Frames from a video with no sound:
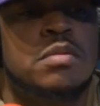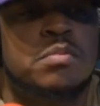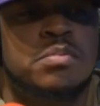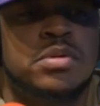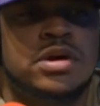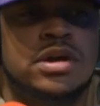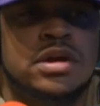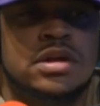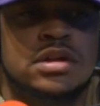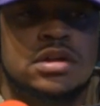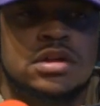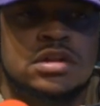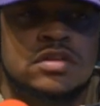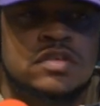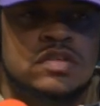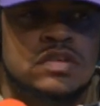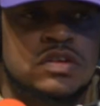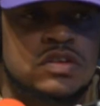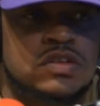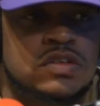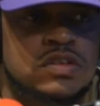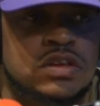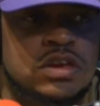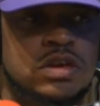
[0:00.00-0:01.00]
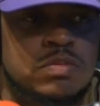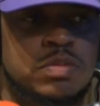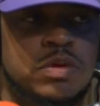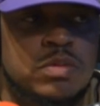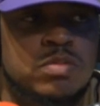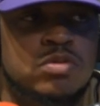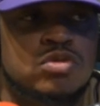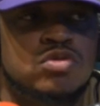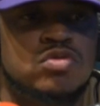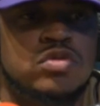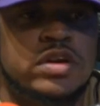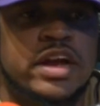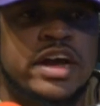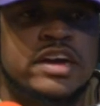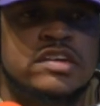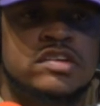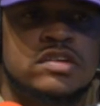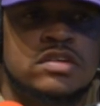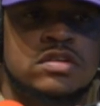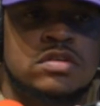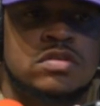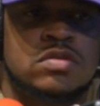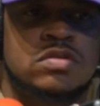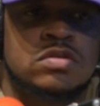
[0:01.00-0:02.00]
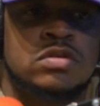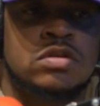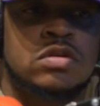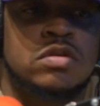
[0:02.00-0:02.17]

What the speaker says: But to see people's reaction,